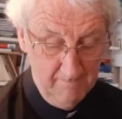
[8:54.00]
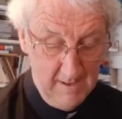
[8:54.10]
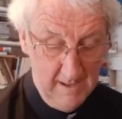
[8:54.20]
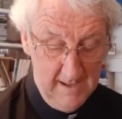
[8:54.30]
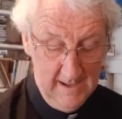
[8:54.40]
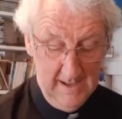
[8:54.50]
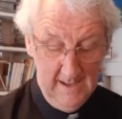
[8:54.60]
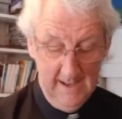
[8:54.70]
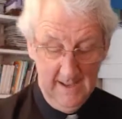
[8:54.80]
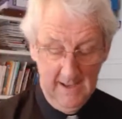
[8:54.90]

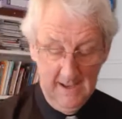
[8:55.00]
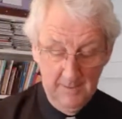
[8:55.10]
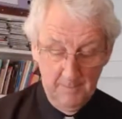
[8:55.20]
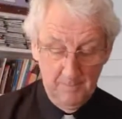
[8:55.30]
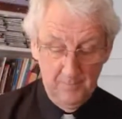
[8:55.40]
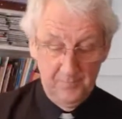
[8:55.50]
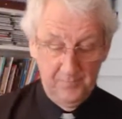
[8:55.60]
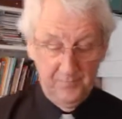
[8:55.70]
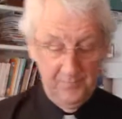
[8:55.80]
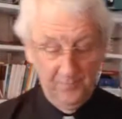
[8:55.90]

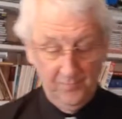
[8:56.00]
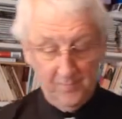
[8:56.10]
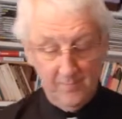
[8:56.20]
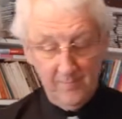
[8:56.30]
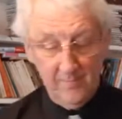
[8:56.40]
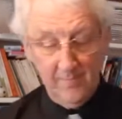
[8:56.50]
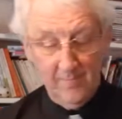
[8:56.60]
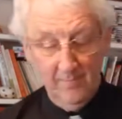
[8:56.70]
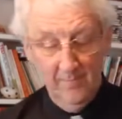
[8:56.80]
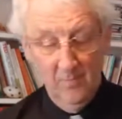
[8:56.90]

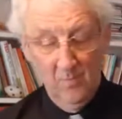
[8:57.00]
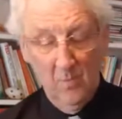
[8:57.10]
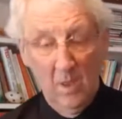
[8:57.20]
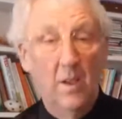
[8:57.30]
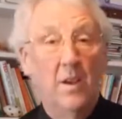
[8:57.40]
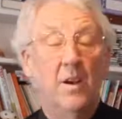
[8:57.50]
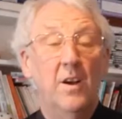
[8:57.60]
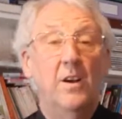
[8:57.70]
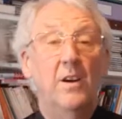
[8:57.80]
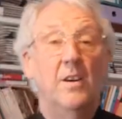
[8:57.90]

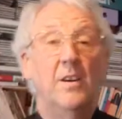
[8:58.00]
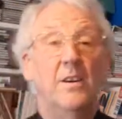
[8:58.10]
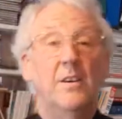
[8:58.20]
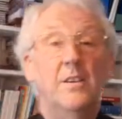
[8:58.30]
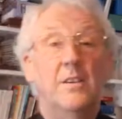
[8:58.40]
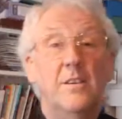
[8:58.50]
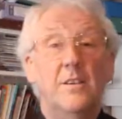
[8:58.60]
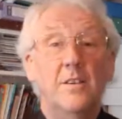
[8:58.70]
Nobody speaks.